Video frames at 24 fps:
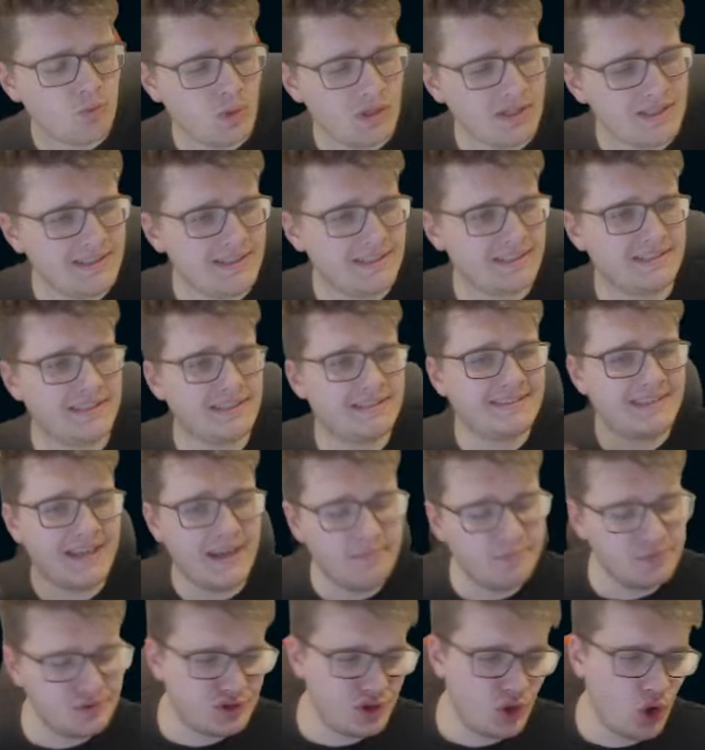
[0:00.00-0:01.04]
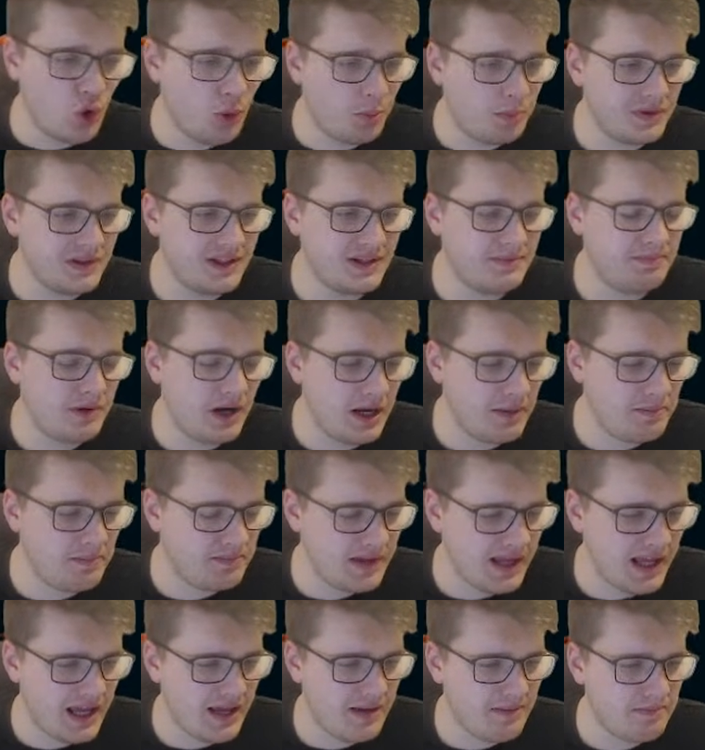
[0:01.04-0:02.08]
Will this attempt to open the
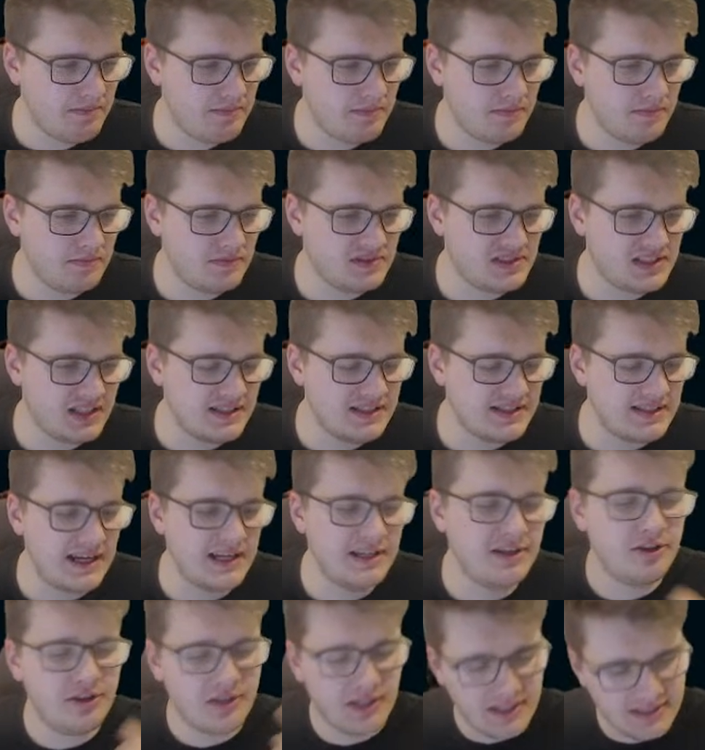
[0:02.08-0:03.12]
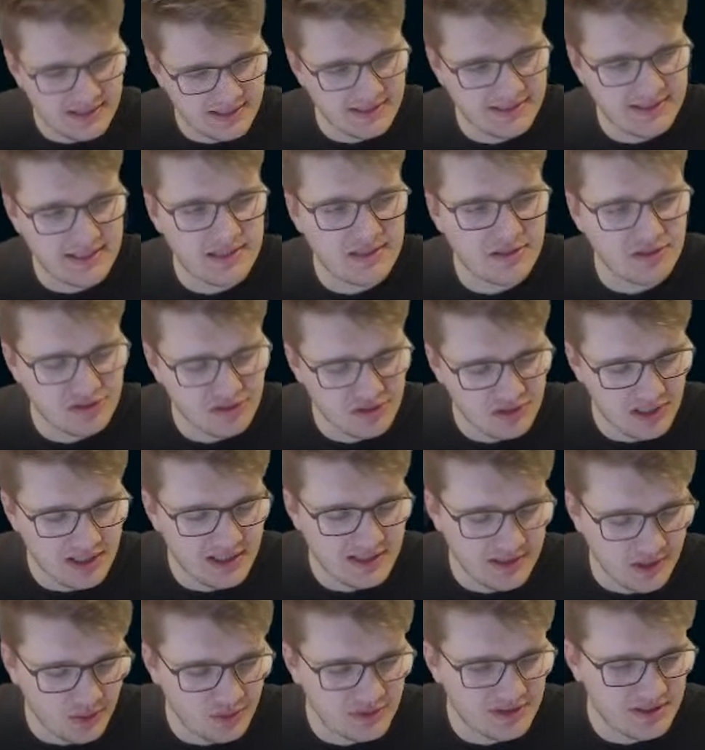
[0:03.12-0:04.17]
pipe name since
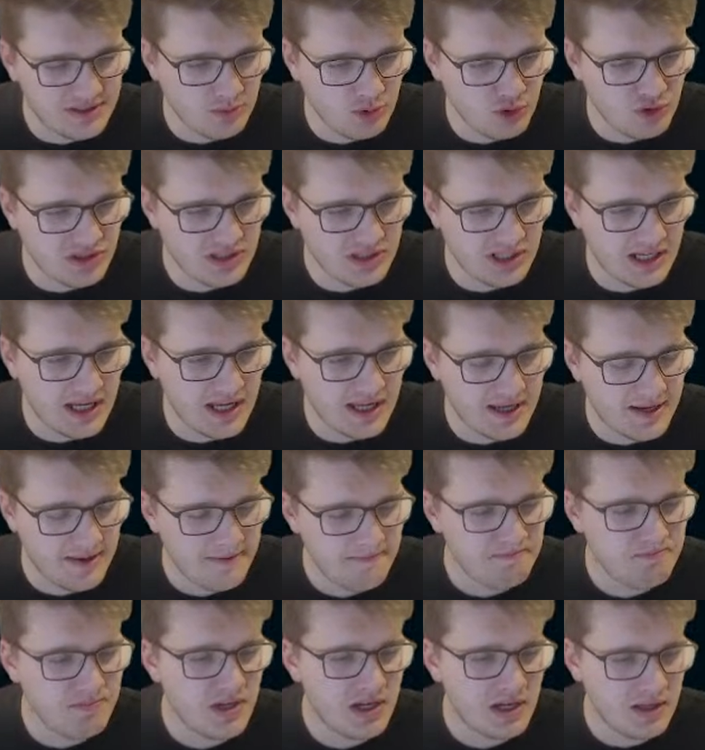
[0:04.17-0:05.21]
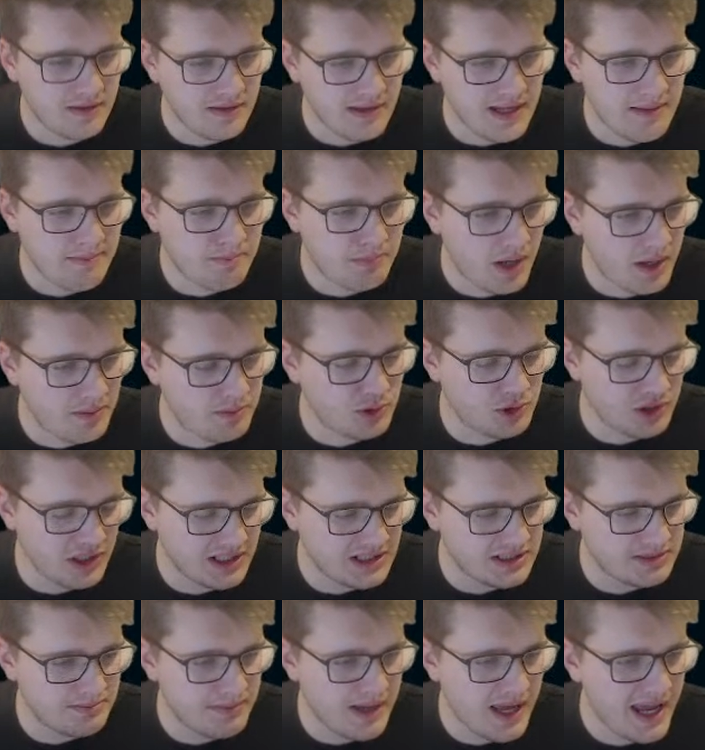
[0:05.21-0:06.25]
it knows I'm using a name pipe
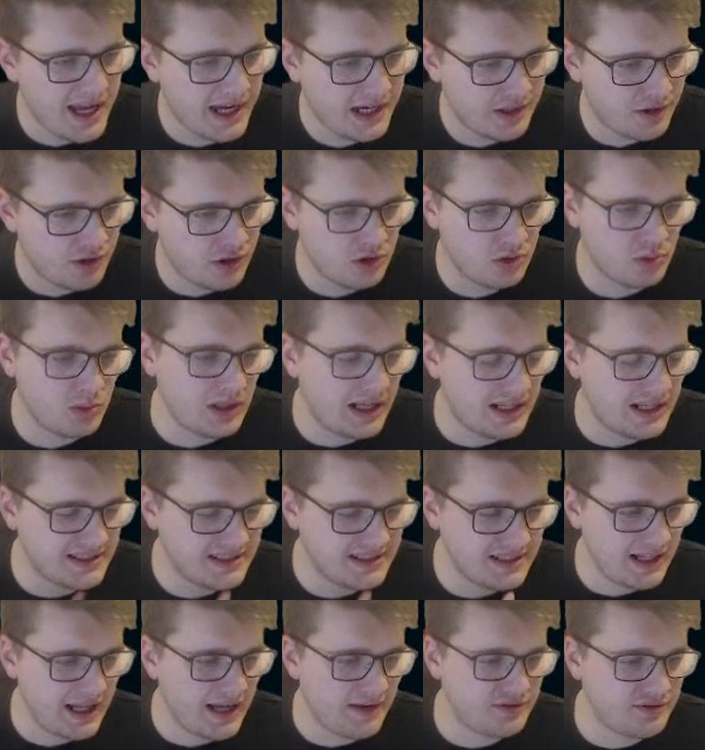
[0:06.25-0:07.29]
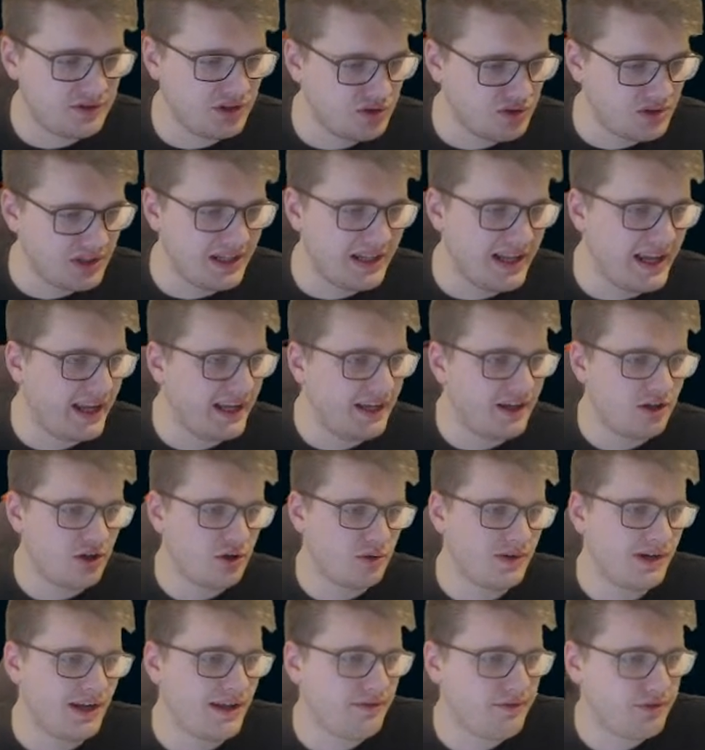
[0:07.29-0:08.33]
connection back, or will I still have to do the link
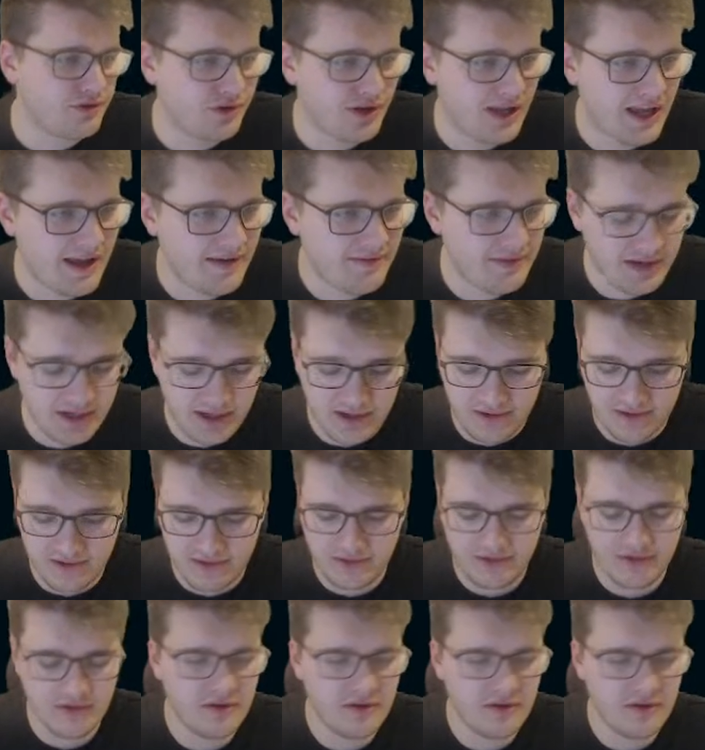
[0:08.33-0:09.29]
or whatever we have here?